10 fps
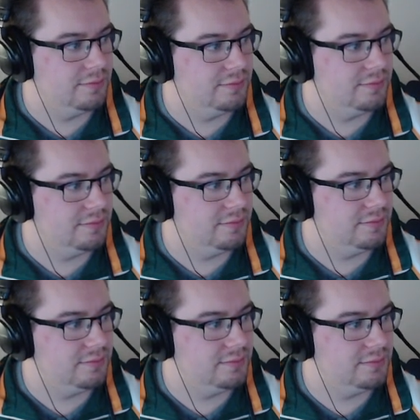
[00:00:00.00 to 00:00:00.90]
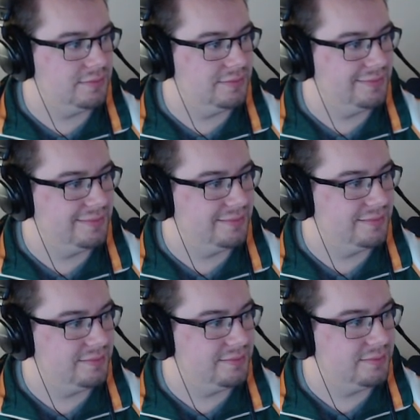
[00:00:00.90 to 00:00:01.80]

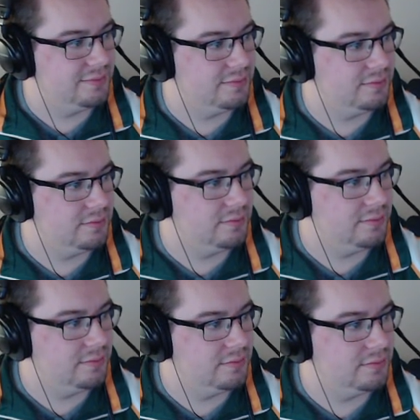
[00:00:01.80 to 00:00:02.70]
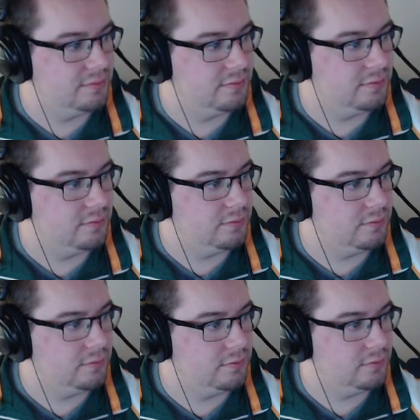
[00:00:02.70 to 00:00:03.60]

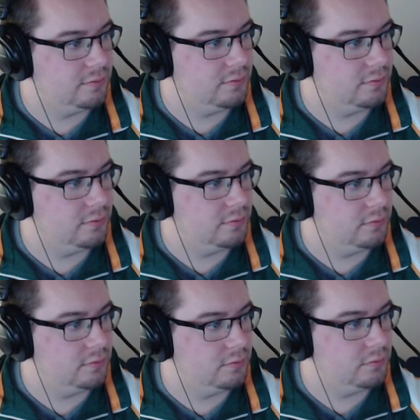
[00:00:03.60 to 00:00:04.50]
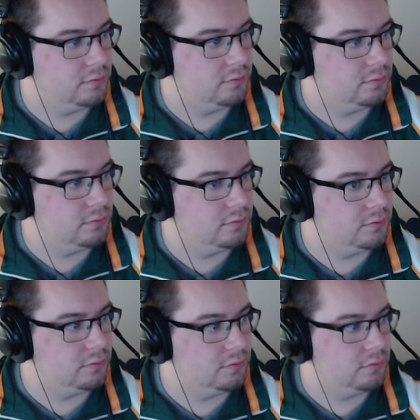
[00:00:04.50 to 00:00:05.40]

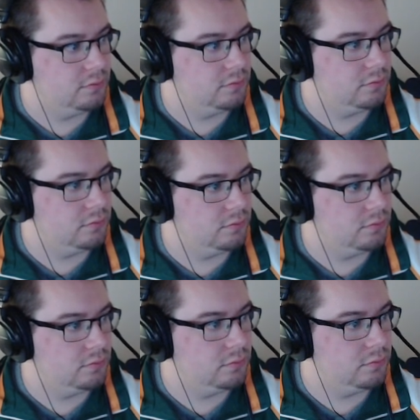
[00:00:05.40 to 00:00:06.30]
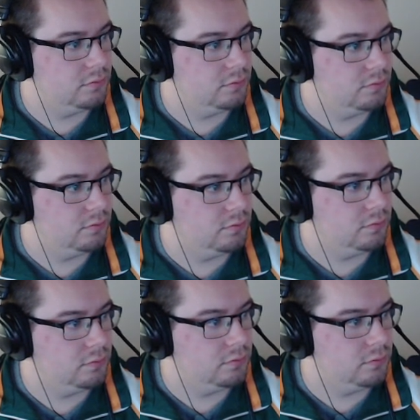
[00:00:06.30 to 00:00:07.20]
The person shown says nothing.